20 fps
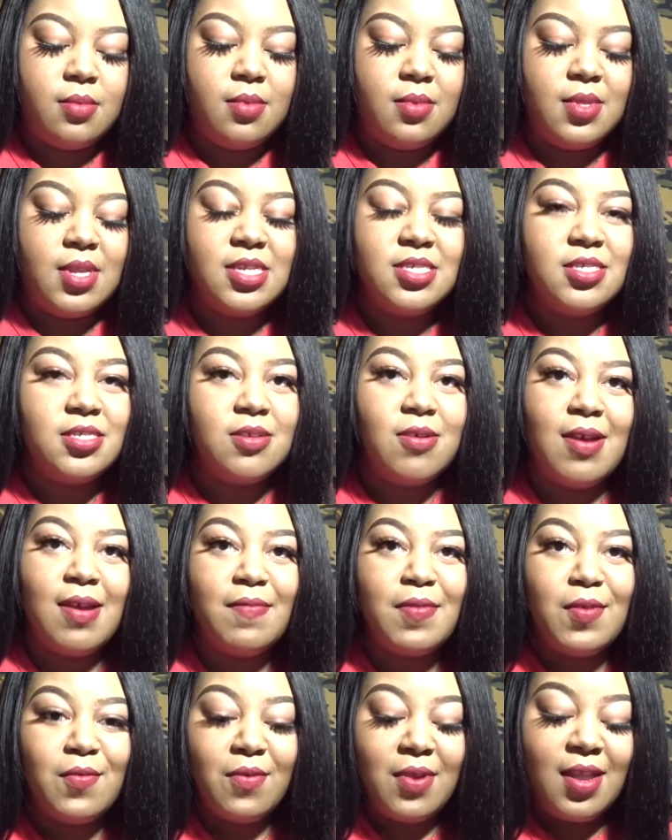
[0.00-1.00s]
That's just gonna
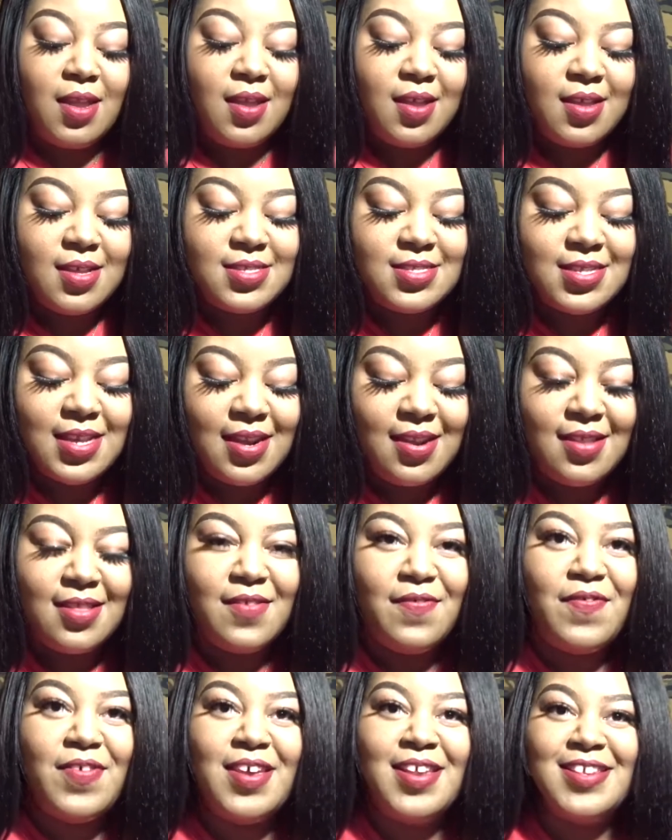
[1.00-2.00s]
have to ring because I need to
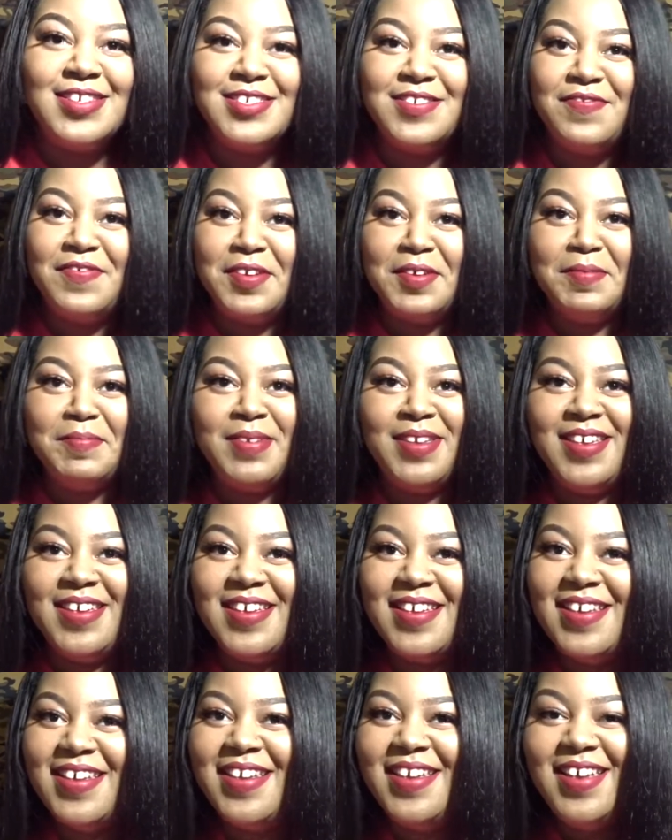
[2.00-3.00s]
finish filming.
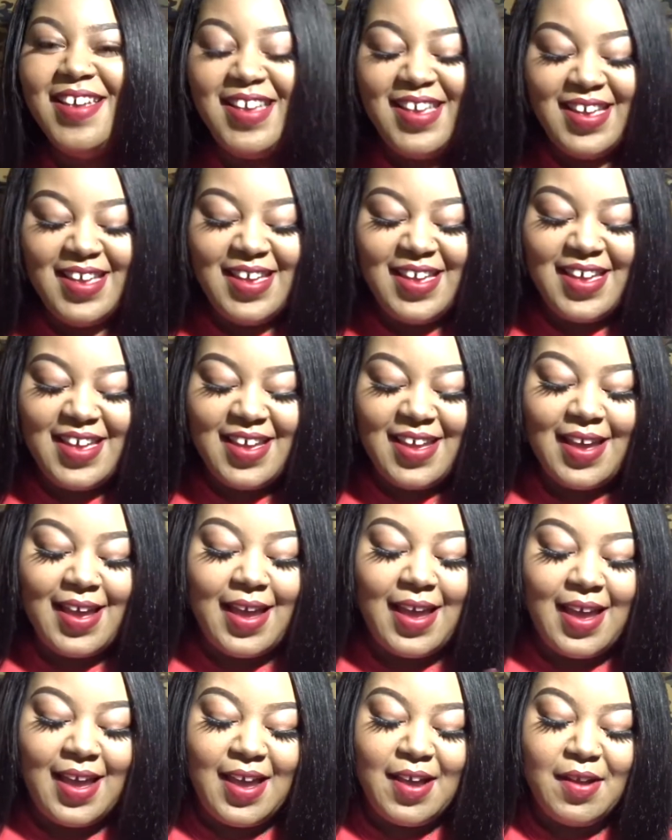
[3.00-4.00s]

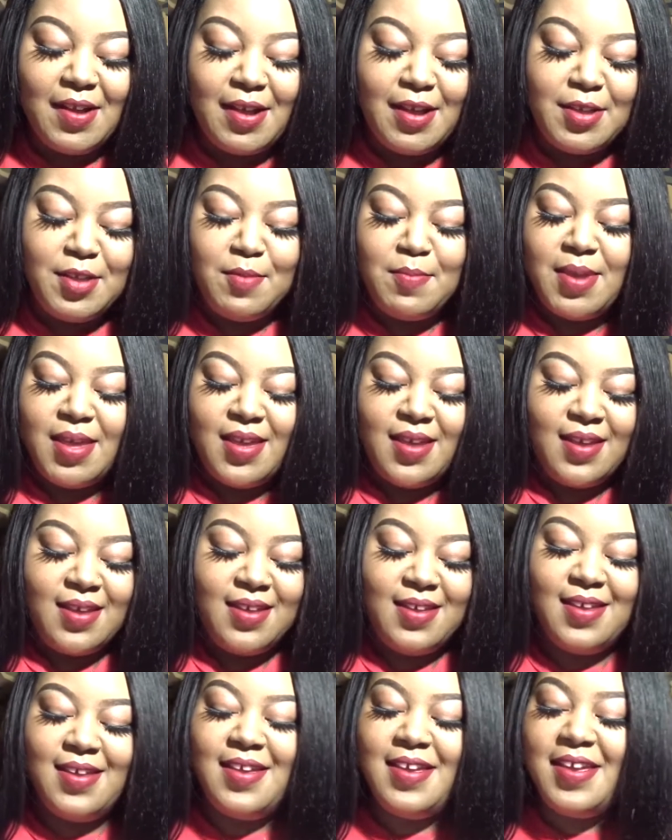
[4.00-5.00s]
I will call you
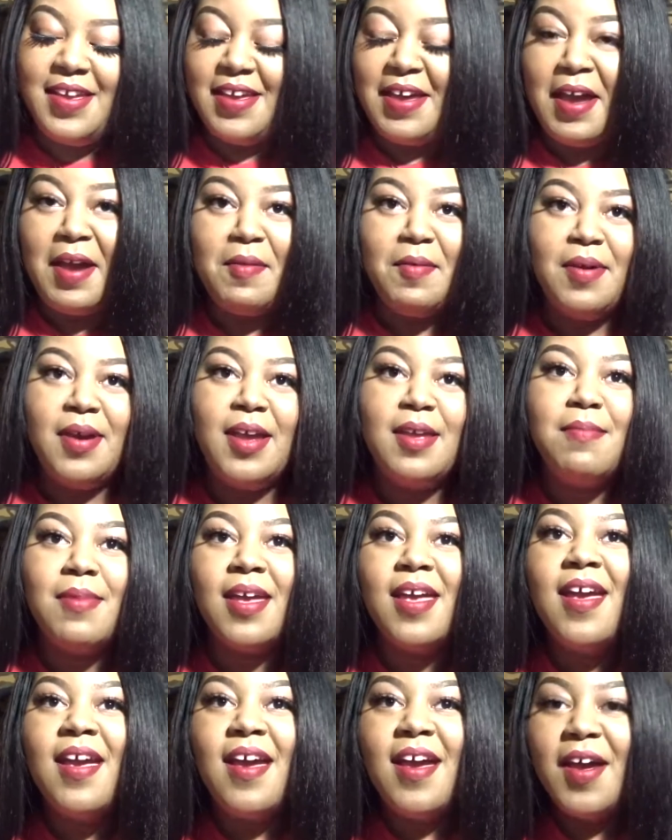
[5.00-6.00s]

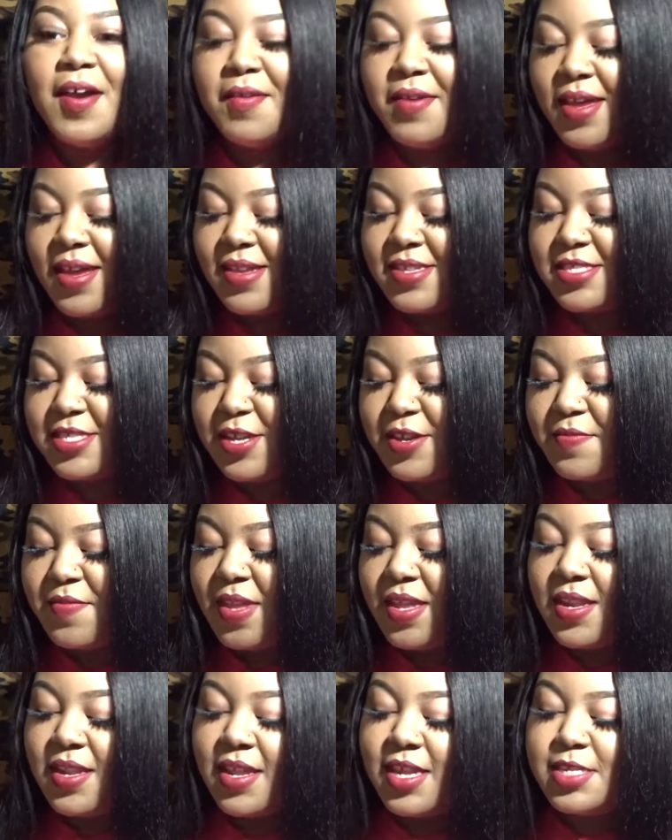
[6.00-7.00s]
back. Okay, so
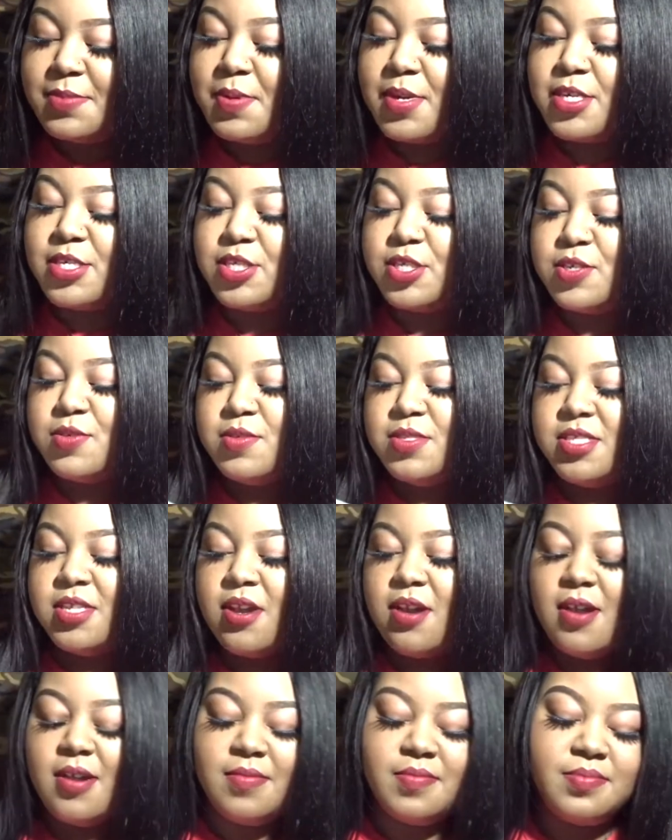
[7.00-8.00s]
the next pair of shoes
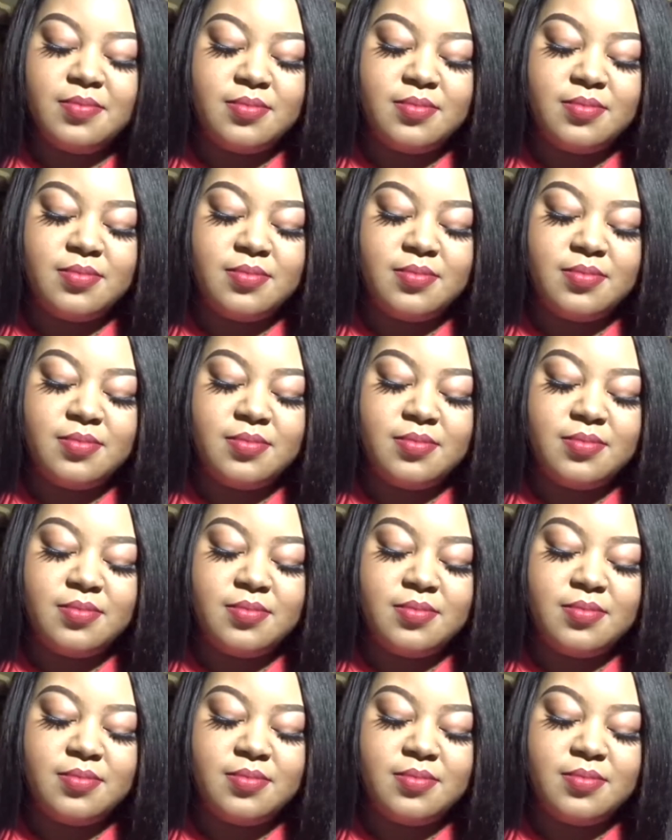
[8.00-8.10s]
are,